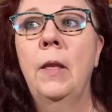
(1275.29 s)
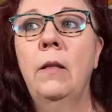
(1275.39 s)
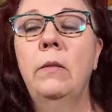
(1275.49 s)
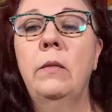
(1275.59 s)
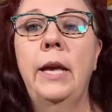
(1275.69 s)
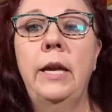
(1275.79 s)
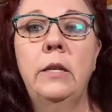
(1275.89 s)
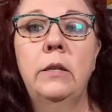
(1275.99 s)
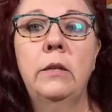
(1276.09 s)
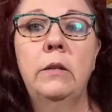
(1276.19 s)

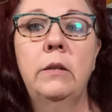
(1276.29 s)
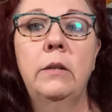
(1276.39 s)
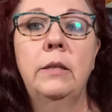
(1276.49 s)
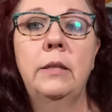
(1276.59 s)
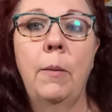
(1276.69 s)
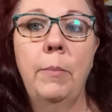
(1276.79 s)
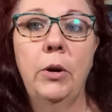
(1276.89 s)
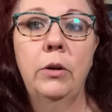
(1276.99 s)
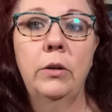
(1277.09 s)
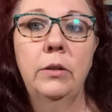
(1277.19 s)
late
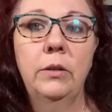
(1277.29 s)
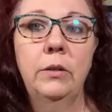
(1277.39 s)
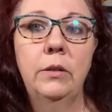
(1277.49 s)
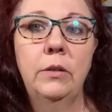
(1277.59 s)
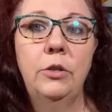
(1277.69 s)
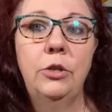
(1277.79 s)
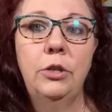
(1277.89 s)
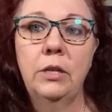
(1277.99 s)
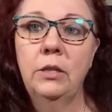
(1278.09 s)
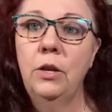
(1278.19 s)
summer,
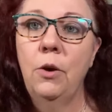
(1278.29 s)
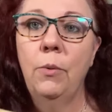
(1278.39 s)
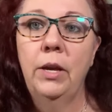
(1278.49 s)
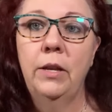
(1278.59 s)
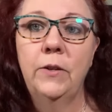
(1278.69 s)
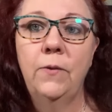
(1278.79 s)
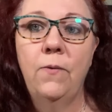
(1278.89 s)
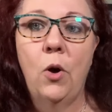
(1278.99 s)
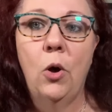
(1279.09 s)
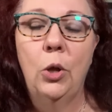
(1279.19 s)
just going into
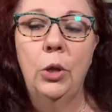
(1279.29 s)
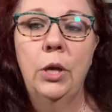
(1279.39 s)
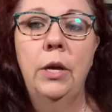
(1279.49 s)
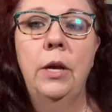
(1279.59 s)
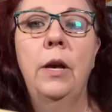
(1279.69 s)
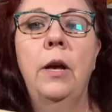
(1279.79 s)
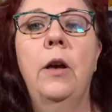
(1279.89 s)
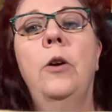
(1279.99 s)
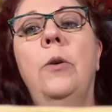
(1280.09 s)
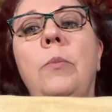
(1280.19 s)
fall.
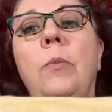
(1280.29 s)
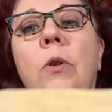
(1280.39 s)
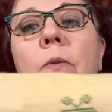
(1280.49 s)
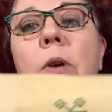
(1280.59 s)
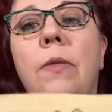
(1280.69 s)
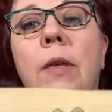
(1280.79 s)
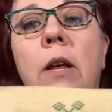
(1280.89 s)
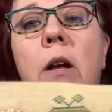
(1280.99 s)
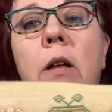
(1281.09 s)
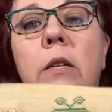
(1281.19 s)
Um, you've got that
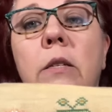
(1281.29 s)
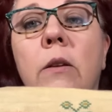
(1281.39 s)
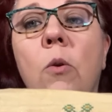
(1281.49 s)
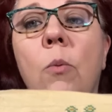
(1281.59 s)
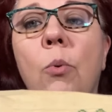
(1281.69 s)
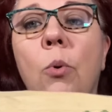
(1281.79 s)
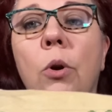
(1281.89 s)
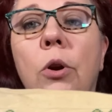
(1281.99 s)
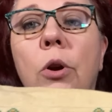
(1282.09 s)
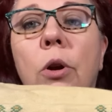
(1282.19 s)
honeysuckle
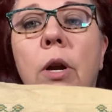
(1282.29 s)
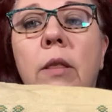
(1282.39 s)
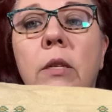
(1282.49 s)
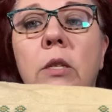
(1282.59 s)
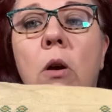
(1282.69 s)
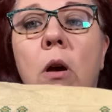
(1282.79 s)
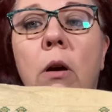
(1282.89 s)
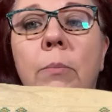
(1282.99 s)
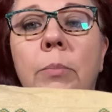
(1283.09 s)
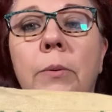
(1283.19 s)
border at the
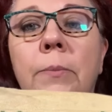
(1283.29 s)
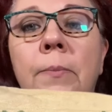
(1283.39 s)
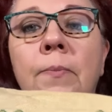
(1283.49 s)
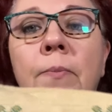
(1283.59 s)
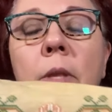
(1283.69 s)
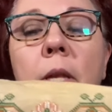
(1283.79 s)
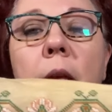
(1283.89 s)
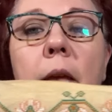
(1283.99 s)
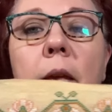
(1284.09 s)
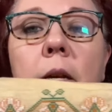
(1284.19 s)
top
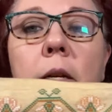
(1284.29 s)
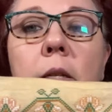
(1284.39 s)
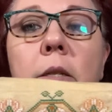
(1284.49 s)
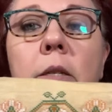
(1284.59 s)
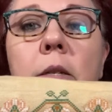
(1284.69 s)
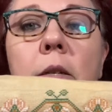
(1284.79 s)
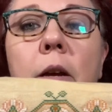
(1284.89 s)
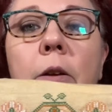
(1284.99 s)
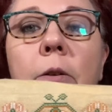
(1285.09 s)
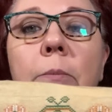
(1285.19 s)
and
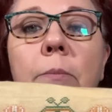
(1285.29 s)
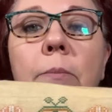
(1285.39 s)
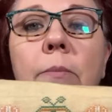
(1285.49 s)
um,